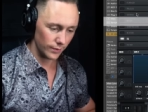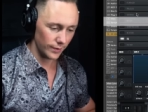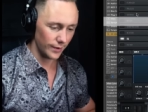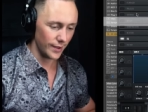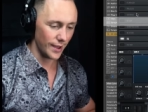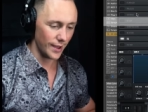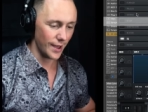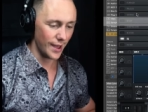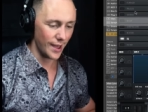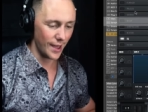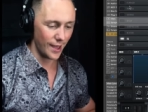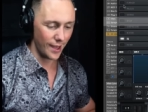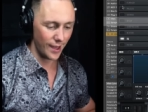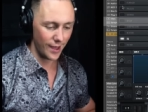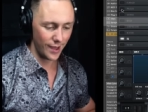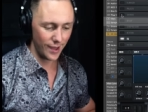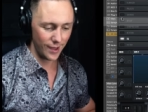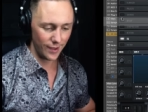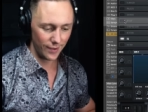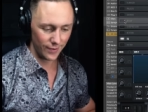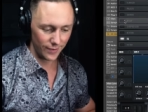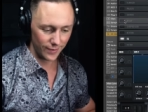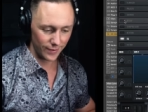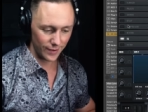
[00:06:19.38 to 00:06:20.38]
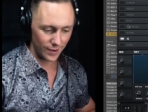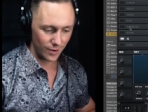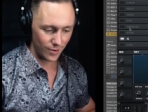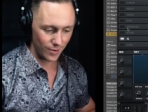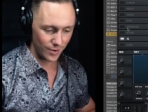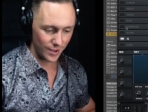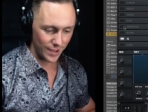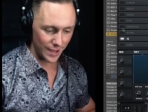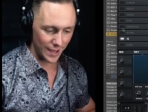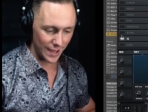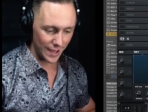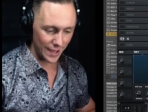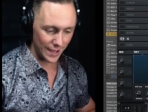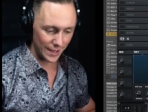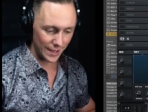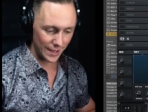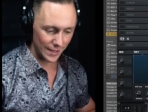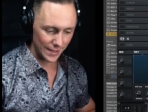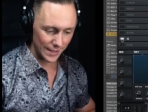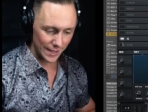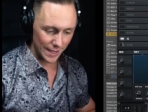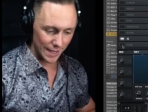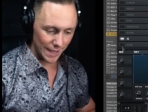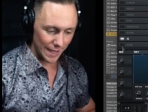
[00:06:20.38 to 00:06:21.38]
Nice, okay.
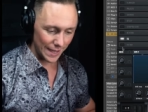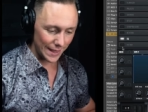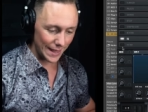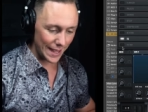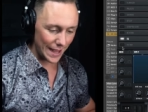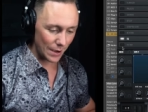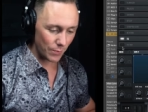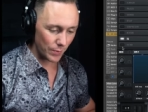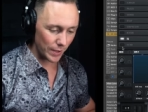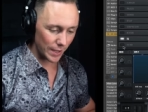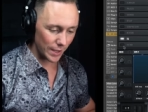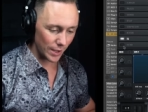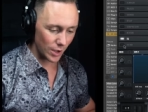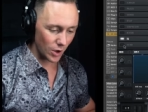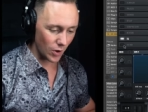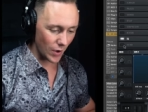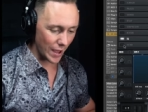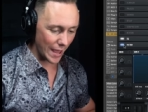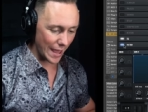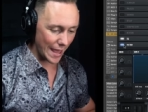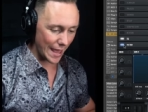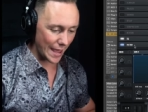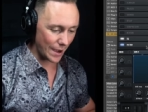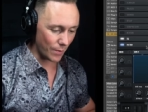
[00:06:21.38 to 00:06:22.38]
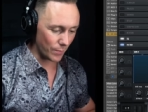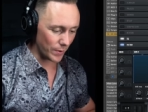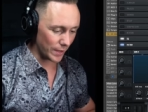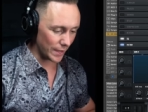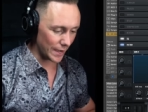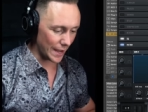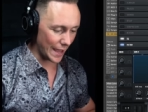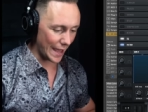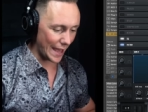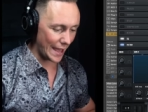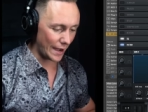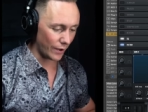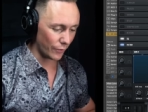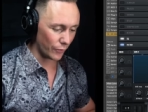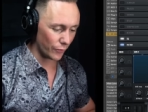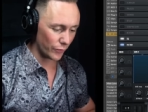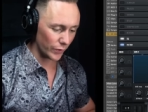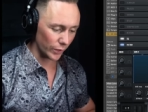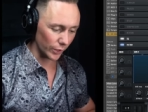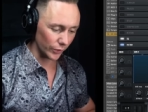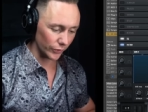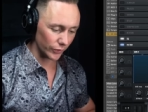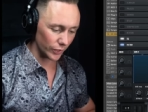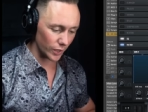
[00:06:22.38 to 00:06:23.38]
And then we can go ahead and we can add a
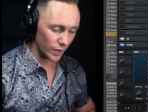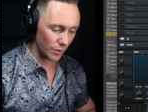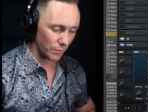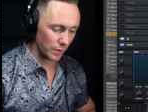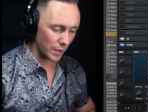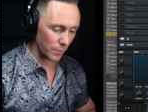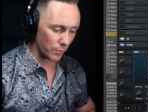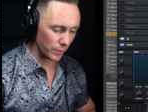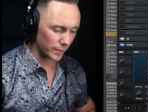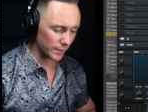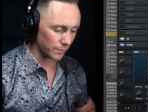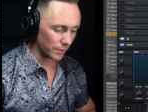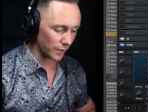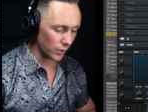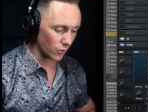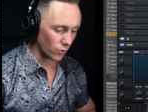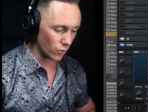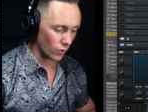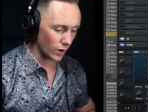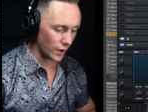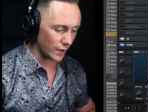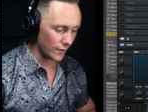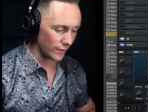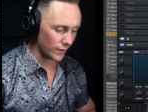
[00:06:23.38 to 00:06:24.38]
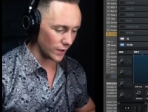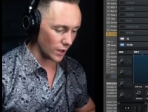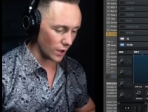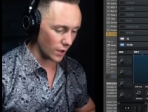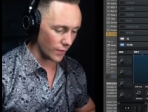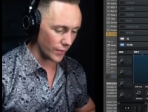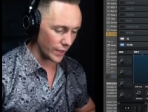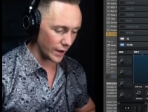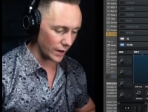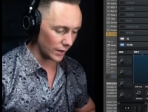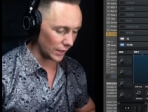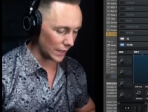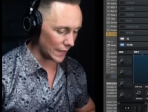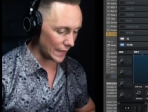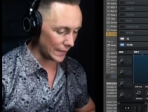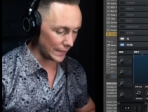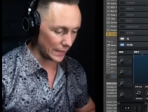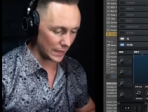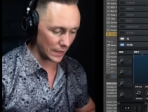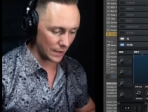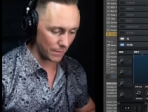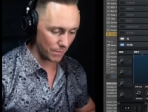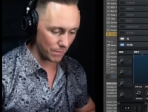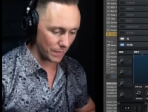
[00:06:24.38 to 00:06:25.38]
filter. We can put something crazy on there,
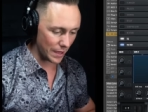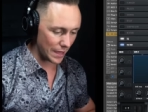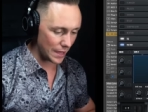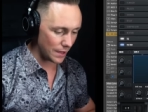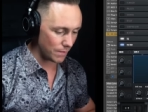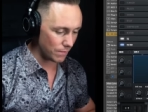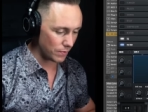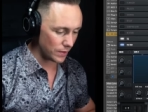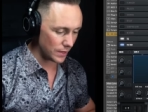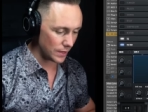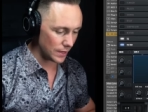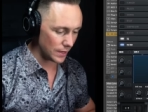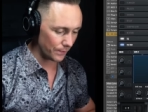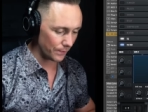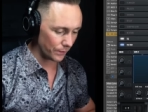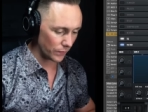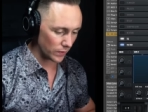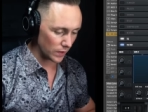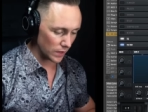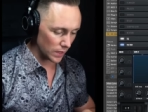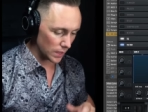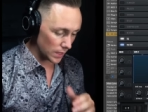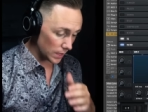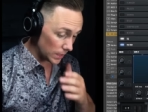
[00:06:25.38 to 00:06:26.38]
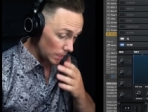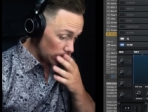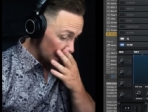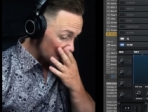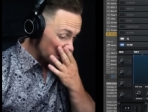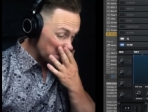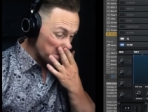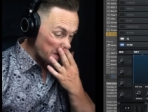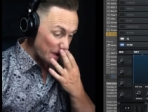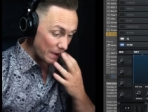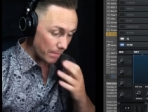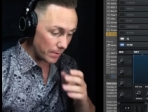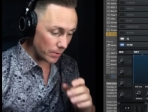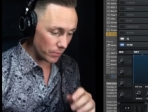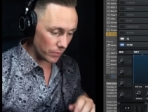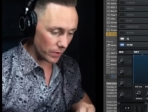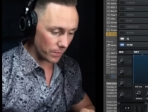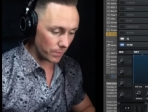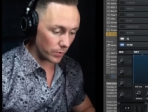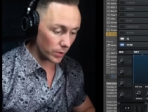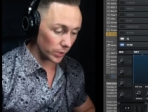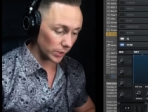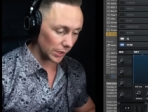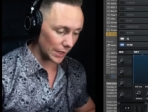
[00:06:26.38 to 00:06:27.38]
like maybe, you know, maybe we
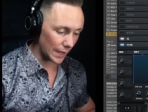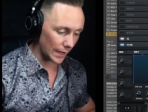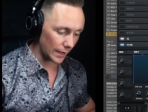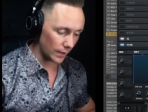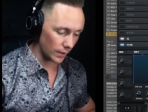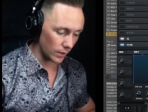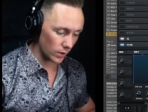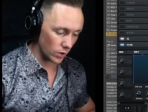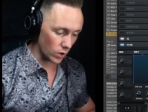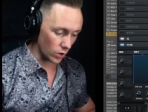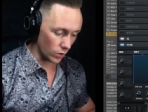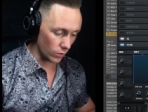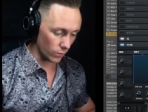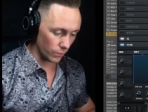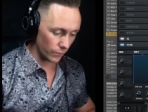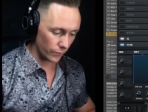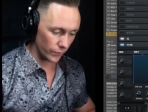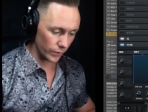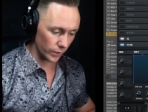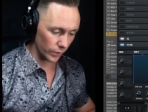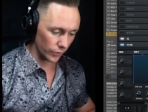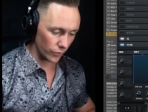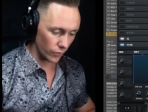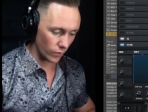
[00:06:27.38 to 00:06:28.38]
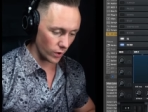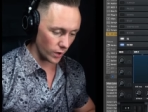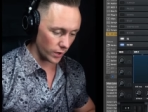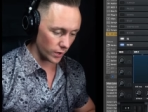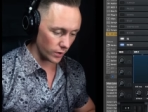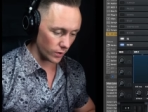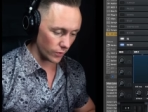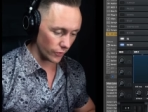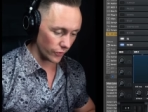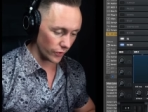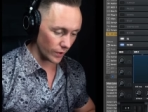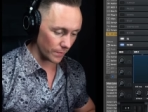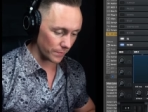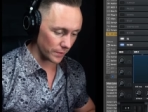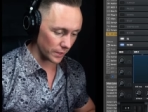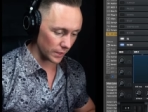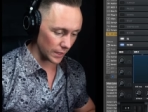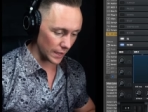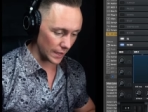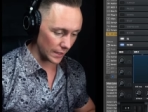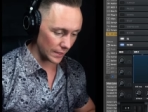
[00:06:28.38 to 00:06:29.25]
put like a comb filter on it or something like